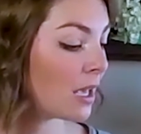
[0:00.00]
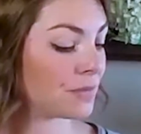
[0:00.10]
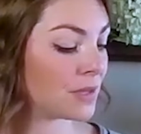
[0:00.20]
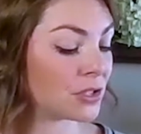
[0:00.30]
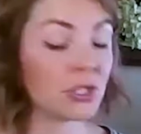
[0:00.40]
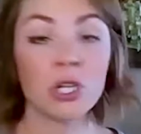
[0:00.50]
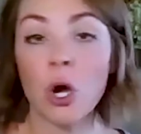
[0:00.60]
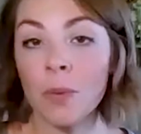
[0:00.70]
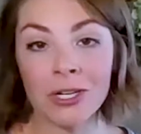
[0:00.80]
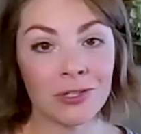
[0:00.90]
There's
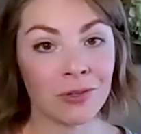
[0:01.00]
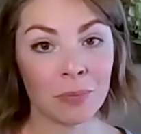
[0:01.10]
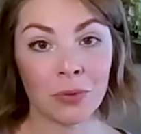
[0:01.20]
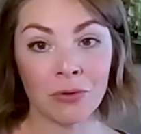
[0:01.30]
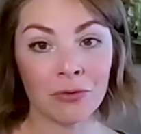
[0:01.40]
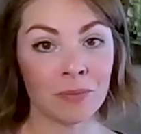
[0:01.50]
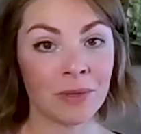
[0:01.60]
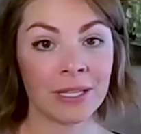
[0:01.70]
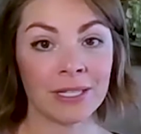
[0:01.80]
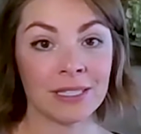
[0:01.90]
so much you can pull from
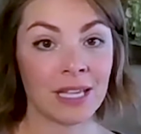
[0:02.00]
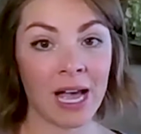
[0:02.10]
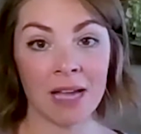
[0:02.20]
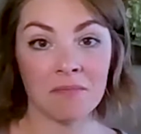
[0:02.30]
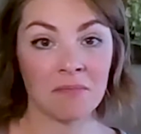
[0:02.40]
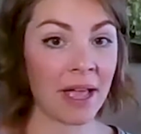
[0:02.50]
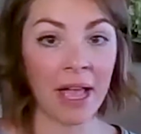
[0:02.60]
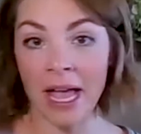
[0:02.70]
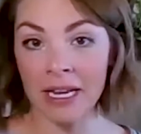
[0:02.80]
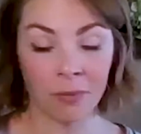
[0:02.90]
this at
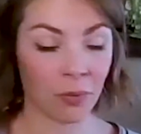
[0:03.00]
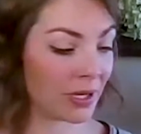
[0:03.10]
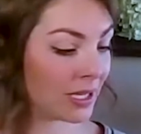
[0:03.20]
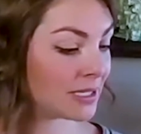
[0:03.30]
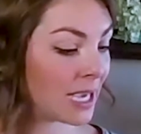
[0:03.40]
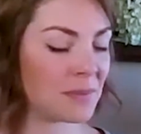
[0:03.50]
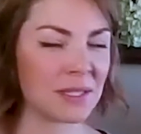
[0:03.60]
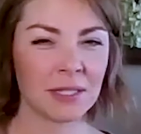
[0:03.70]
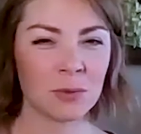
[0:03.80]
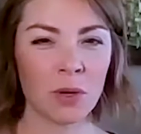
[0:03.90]
any point in time.
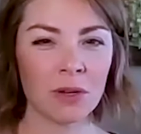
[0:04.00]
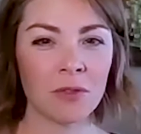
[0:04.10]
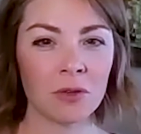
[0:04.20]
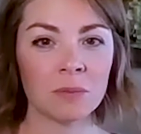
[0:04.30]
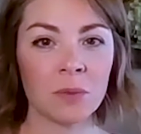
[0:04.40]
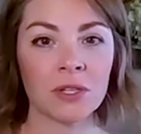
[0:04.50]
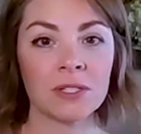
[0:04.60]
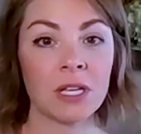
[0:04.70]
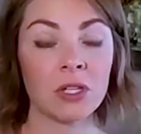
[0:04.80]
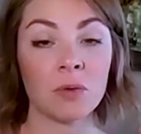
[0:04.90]
This is one of those books
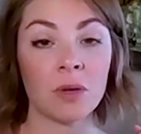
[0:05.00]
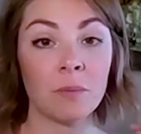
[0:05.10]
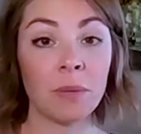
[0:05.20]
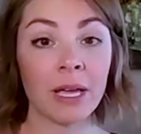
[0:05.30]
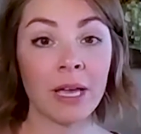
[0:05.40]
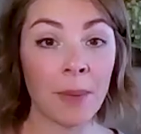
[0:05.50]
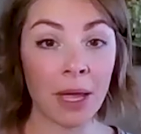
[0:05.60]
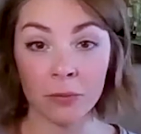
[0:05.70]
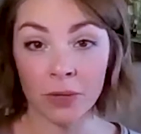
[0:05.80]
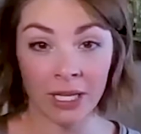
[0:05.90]
that you could pick up
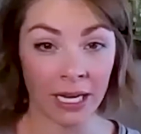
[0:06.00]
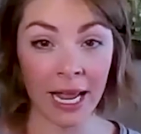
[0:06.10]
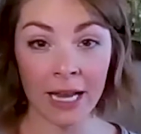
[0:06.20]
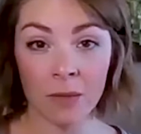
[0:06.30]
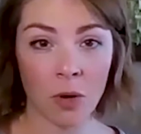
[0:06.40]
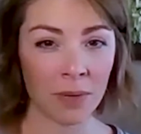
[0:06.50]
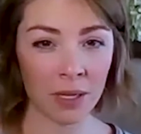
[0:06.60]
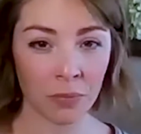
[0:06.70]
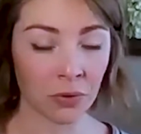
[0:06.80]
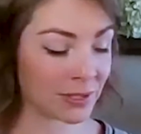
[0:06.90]
and read at any moment
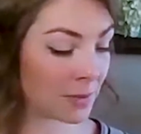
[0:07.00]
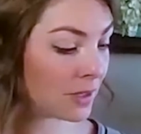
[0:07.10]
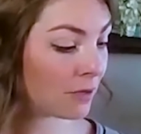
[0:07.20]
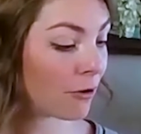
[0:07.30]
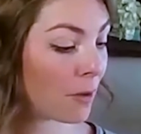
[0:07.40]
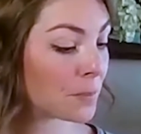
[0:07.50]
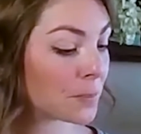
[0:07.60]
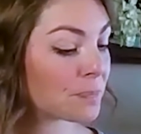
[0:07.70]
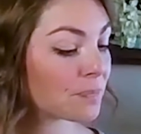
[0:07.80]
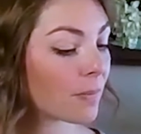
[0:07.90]
and pull something from.
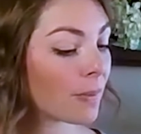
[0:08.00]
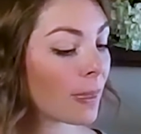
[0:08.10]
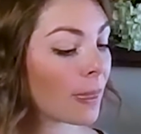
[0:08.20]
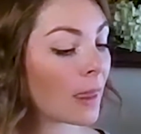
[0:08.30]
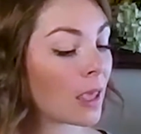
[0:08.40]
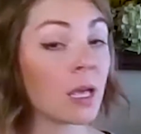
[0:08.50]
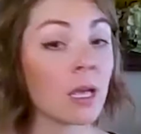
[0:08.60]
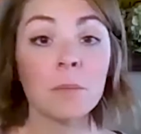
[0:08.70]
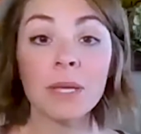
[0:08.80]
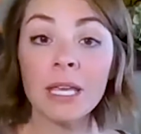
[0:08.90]

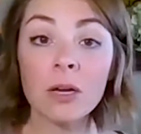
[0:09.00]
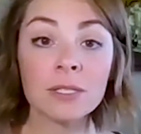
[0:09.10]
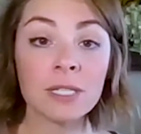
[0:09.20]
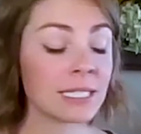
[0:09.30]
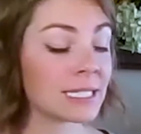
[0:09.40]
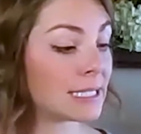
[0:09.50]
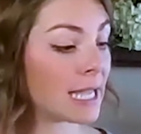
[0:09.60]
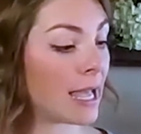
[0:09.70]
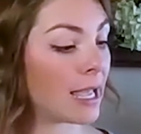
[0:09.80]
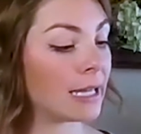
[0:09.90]
But he goes on to
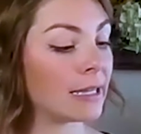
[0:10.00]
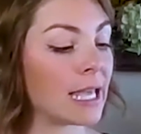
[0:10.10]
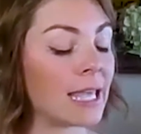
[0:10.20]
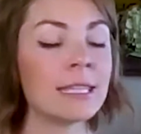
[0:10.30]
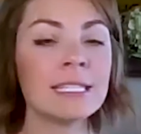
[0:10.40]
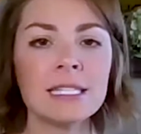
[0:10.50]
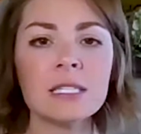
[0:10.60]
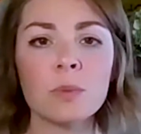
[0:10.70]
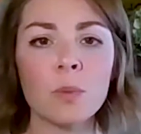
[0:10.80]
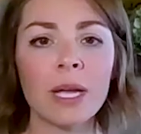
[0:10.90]
say, and this
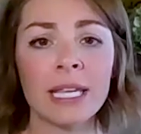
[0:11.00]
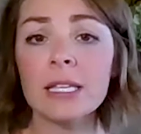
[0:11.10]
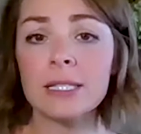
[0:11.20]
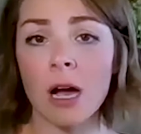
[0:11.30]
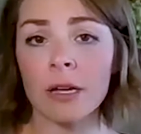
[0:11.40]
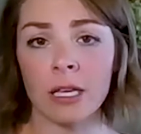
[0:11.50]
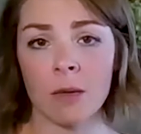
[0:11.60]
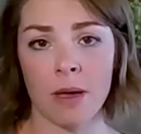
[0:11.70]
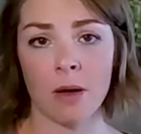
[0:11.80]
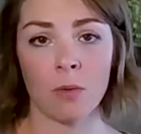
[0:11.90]
is what he's talking
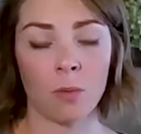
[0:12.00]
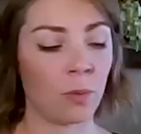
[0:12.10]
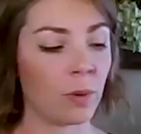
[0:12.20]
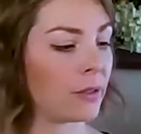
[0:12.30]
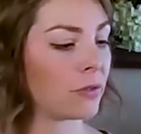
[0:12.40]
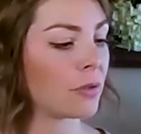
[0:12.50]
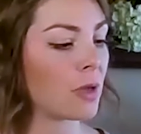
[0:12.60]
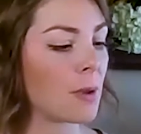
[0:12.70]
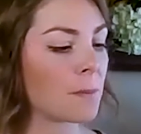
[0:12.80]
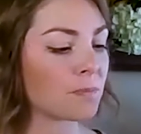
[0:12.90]
about with
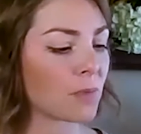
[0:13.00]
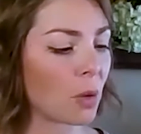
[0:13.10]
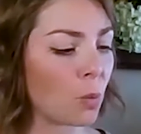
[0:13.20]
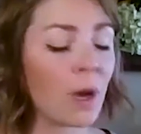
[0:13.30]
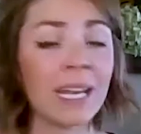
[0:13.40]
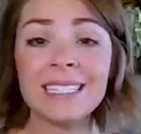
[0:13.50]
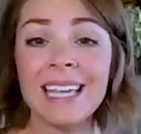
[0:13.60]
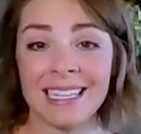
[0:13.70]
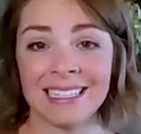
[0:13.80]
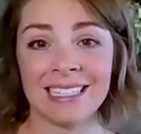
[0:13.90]
what it
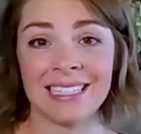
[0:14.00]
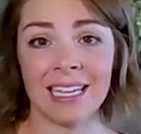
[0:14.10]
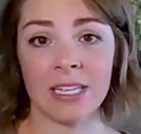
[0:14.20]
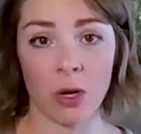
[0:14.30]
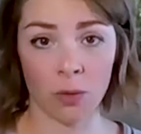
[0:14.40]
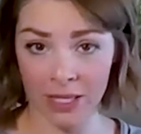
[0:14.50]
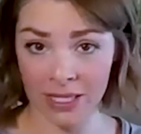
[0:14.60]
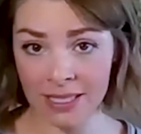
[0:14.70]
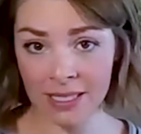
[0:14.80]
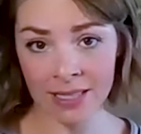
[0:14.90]
takes to say no
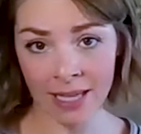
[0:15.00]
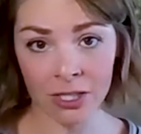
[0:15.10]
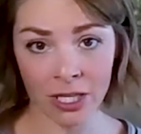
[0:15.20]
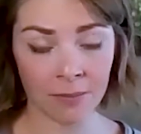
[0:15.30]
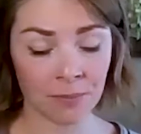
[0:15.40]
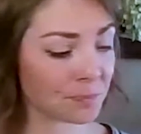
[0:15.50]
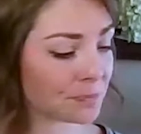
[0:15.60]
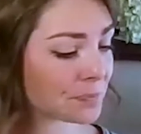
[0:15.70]
is the section.